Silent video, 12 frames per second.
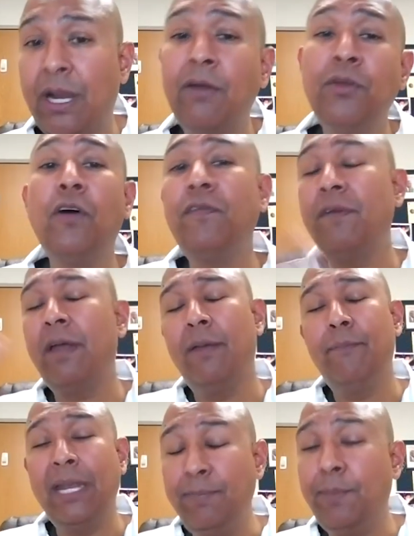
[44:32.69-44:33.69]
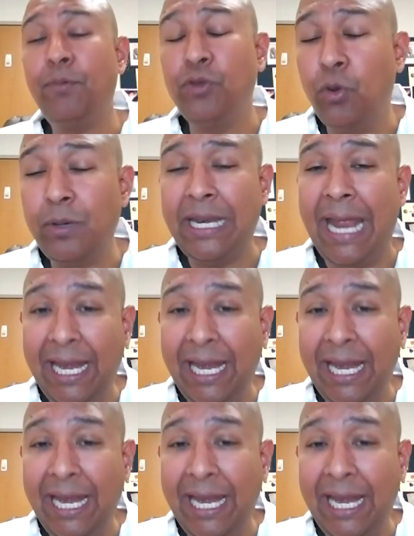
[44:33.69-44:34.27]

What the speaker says: And I don't know if many people know what an